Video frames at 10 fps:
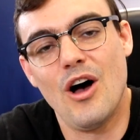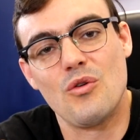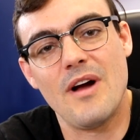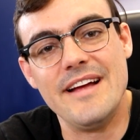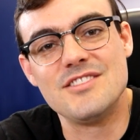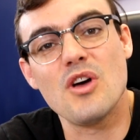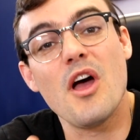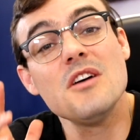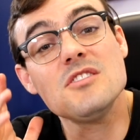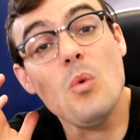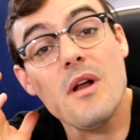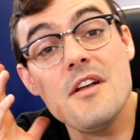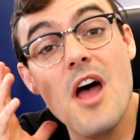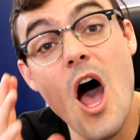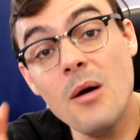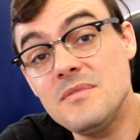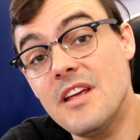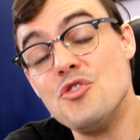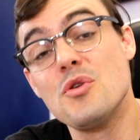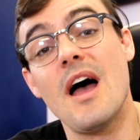All right, so I also wanted to
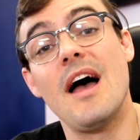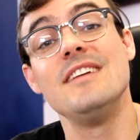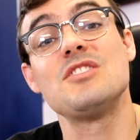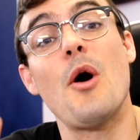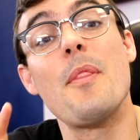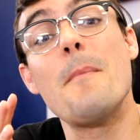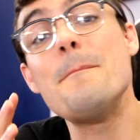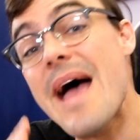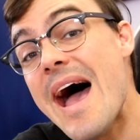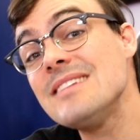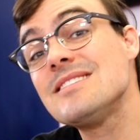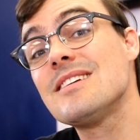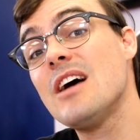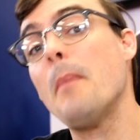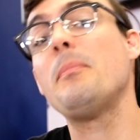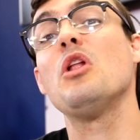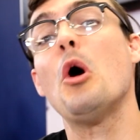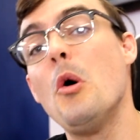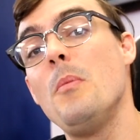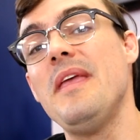update you guys on the past
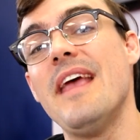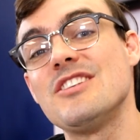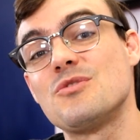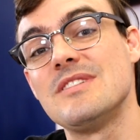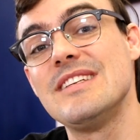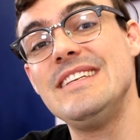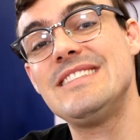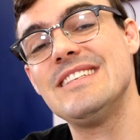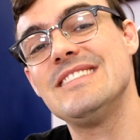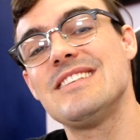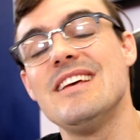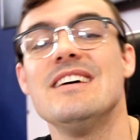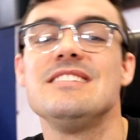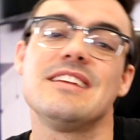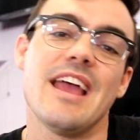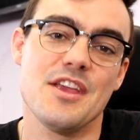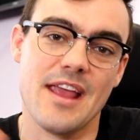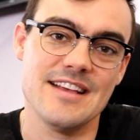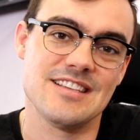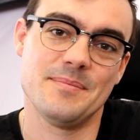couple O B S releases to get you
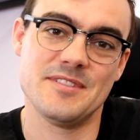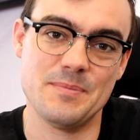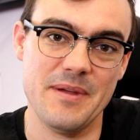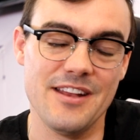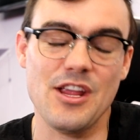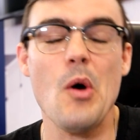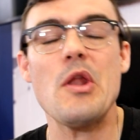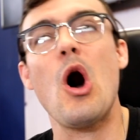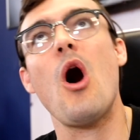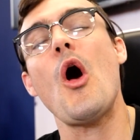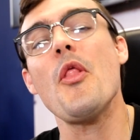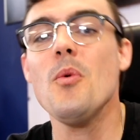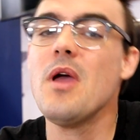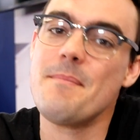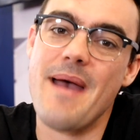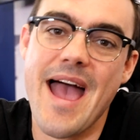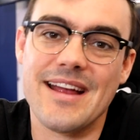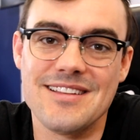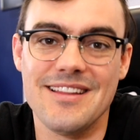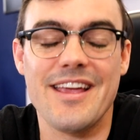guys up to speed. Going all the way
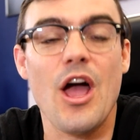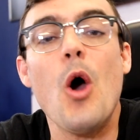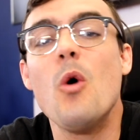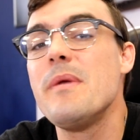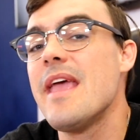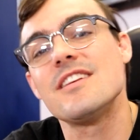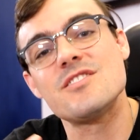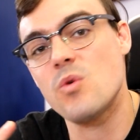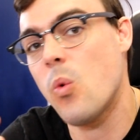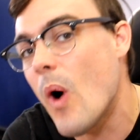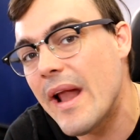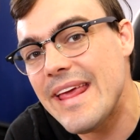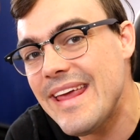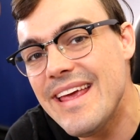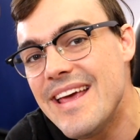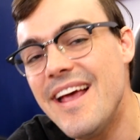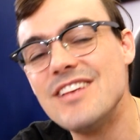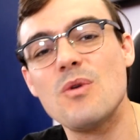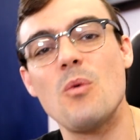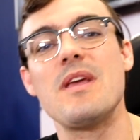back to like O B S twenty
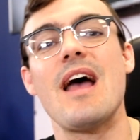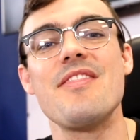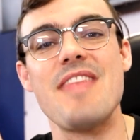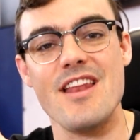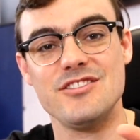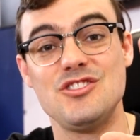is when we got that